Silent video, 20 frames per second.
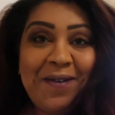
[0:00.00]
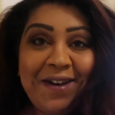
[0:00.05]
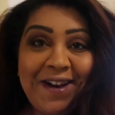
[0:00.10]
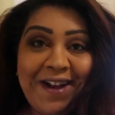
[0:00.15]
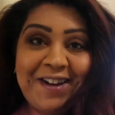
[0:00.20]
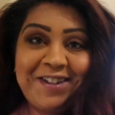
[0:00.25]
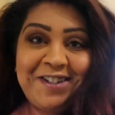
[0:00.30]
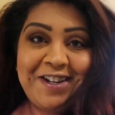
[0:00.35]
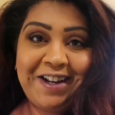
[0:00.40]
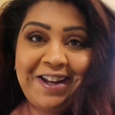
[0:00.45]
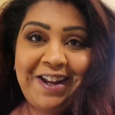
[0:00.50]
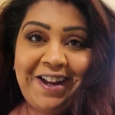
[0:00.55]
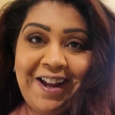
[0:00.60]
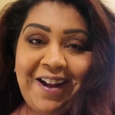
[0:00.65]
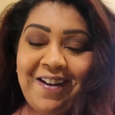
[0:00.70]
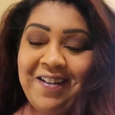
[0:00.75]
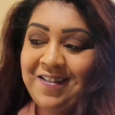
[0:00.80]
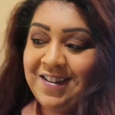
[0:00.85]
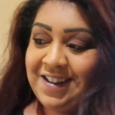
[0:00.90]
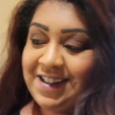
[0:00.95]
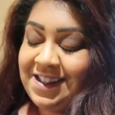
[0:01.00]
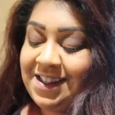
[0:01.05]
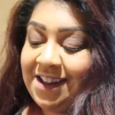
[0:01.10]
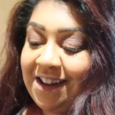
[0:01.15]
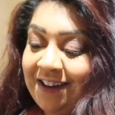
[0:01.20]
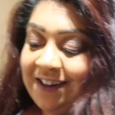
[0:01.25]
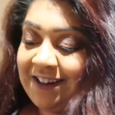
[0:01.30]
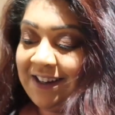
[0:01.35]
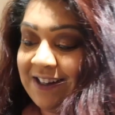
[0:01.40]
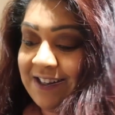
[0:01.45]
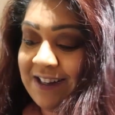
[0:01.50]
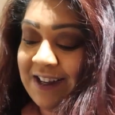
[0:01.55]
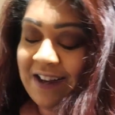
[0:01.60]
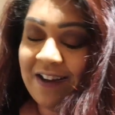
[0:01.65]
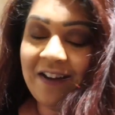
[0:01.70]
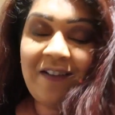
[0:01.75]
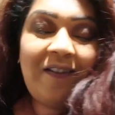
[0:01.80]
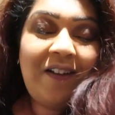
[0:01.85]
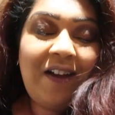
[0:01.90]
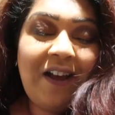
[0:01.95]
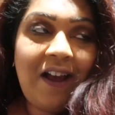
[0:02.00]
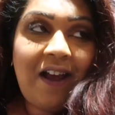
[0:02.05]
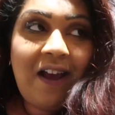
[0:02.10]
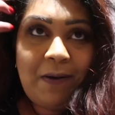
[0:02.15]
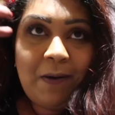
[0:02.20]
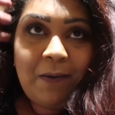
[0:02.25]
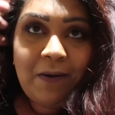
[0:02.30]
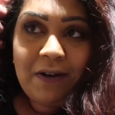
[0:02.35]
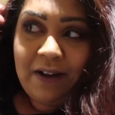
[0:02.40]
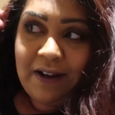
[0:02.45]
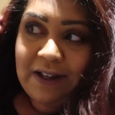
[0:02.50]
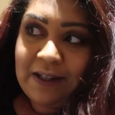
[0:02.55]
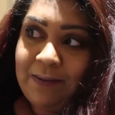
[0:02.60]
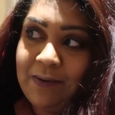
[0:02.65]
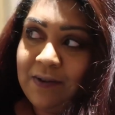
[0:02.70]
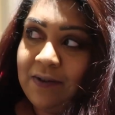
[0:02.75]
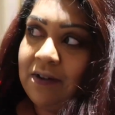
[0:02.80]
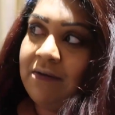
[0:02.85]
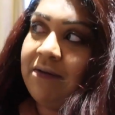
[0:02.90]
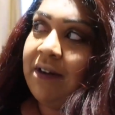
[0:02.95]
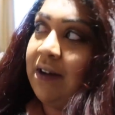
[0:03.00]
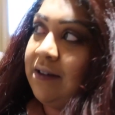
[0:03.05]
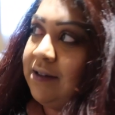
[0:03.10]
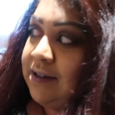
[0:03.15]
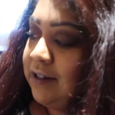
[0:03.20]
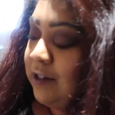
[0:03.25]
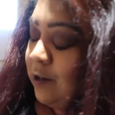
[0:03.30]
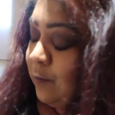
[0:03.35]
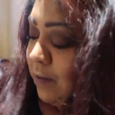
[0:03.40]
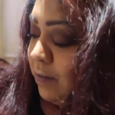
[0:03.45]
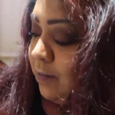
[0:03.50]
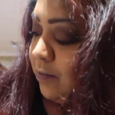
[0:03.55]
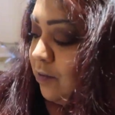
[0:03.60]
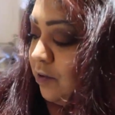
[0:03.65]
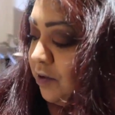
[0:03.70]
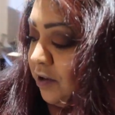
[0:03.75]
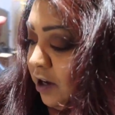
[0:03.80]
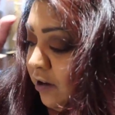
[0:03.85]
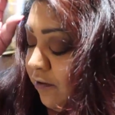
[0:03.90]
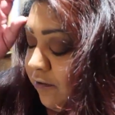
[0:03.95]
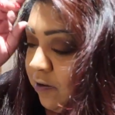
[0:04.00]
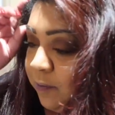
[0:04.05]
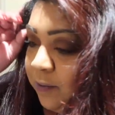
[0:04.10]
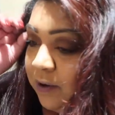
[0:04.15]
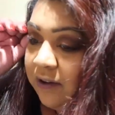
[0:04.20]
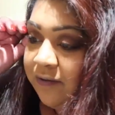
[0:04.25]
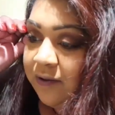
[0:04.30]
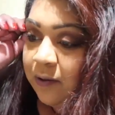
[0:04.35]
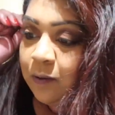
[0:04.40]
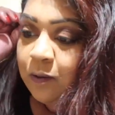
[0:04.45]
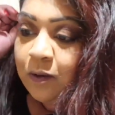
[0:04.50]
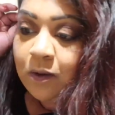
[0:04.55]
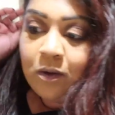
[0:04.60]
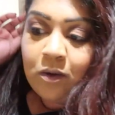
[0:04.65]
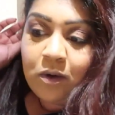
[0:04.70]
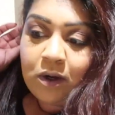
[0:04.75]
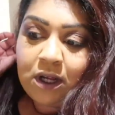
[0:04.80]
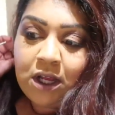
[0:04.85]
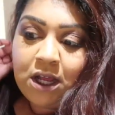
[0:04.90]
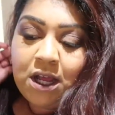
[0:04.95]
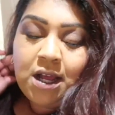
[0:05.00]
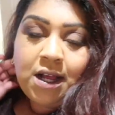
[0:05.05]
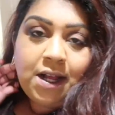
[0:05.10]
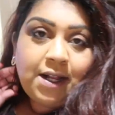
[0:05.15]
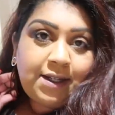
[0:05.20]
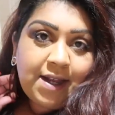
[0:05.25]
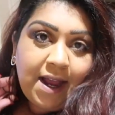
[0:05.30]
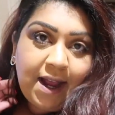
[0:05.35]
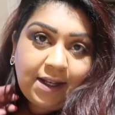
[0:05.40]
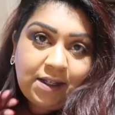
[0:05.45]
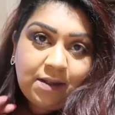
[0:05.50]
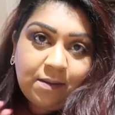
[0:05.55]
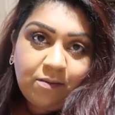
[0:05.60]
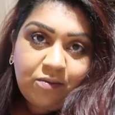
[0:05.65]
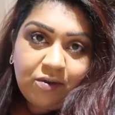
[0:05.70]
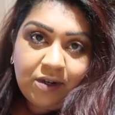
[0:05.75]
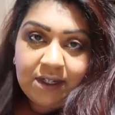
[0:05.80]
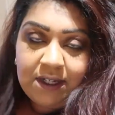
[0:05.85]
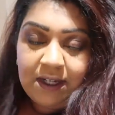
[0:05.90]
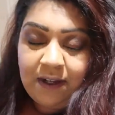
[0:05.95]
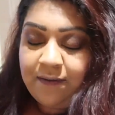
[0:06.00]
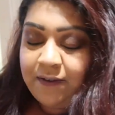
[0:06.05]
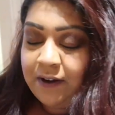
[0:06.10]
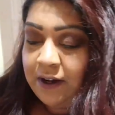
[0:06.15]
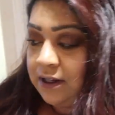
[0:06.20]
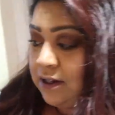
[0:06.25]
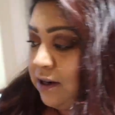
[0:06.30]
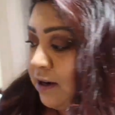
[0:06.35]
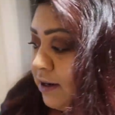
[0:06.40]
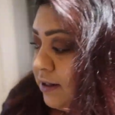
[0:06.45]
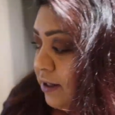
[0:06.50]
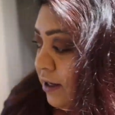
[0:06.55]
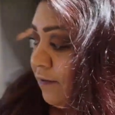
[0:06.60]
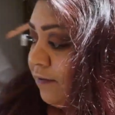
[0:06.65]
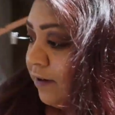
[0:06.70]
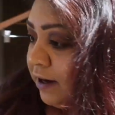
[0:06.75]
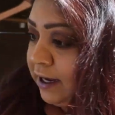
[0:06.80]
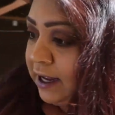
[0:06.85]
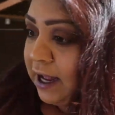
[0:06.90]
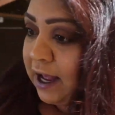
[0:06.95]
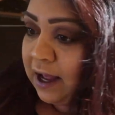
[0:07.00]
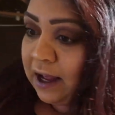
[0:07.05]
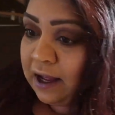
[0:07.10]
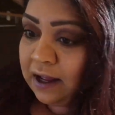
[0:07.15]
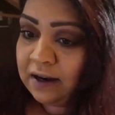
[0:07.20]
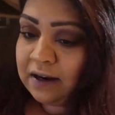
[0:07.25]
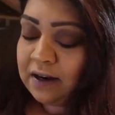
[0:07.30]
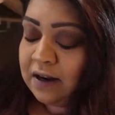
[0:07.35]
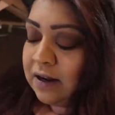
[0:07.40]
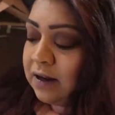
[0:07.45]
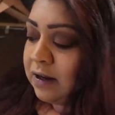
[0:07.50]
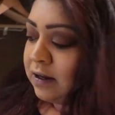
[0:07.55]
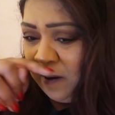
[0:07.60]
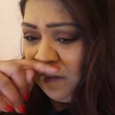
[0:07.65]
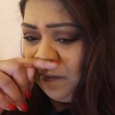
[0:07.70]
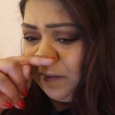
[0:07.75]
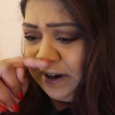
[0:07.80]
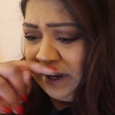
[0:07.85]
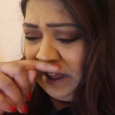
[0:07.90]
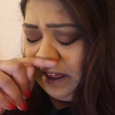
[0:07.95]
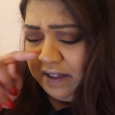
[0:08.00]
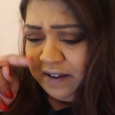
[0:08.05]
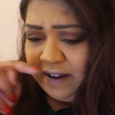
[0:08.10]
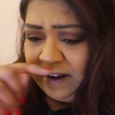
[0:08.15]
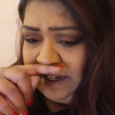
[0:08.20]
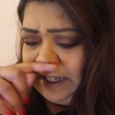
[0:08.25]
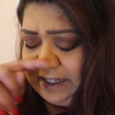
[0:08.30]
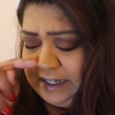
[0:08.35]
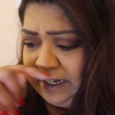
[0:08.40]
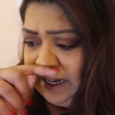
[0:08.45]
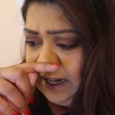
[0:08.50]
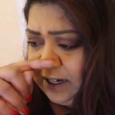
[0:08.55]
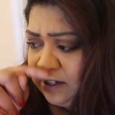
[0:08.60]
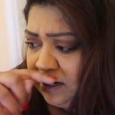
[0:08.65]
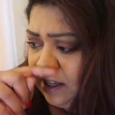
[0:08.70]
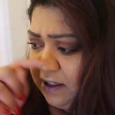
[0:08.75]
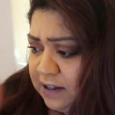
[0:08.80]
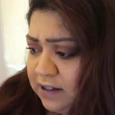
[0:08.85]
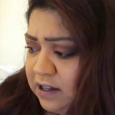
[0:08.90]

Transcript: We're now checking out and the sun is out. I want to explore the grounds a little bit more, go for a bit of a walk, take some pretty photos if I can. I'm really thirsty actually.